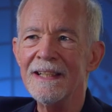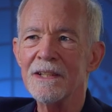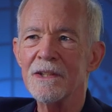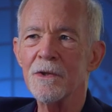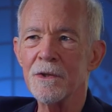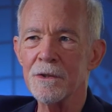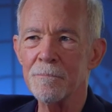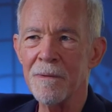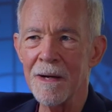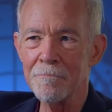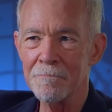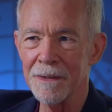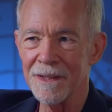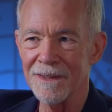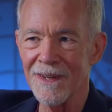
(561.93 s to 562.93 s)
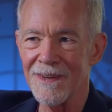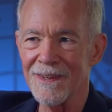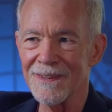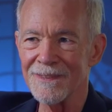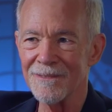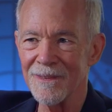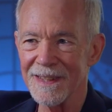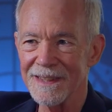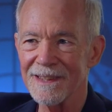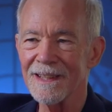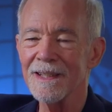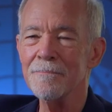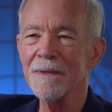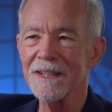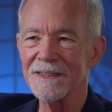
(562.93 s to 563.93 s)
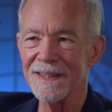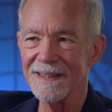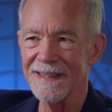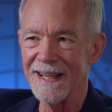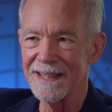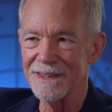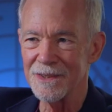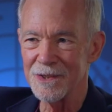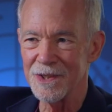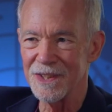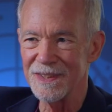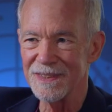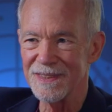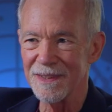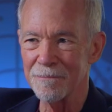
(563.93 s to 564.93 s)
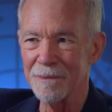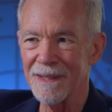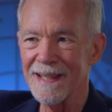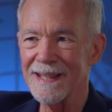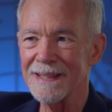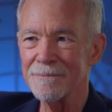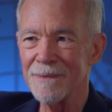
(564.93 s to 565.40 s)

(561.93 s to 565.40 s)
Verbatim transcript: could bump along with limited energy supply,